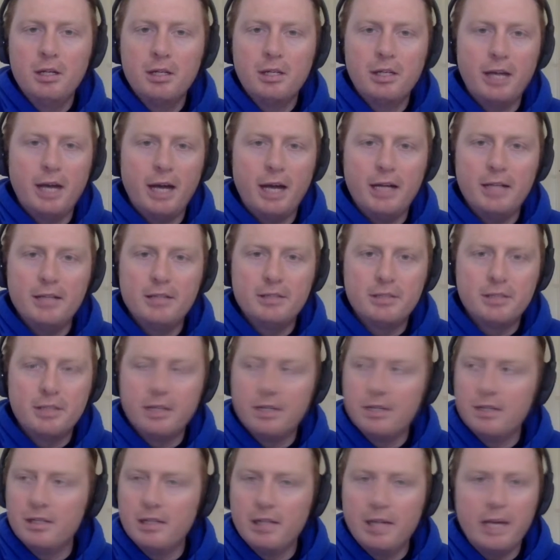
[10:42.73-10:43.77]
God's
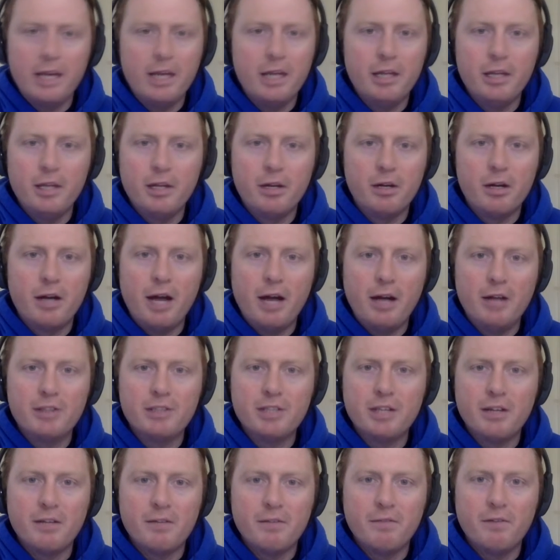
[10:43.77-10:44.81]
gonna light your house
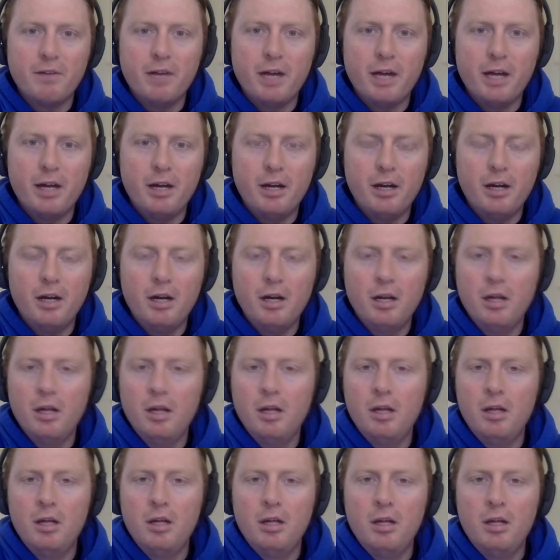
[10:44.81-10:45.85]
on fire."
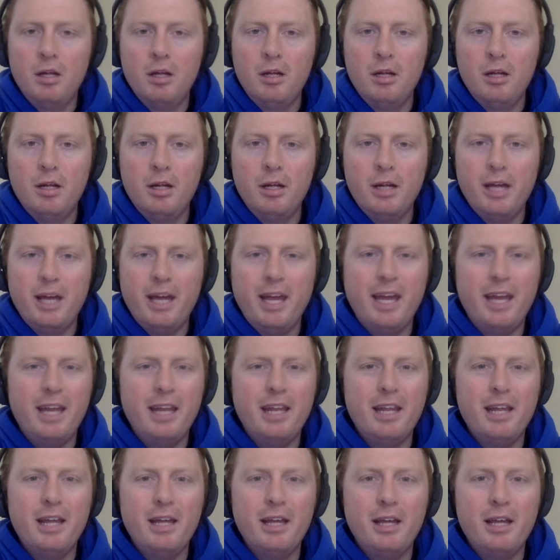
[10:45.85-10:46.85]
And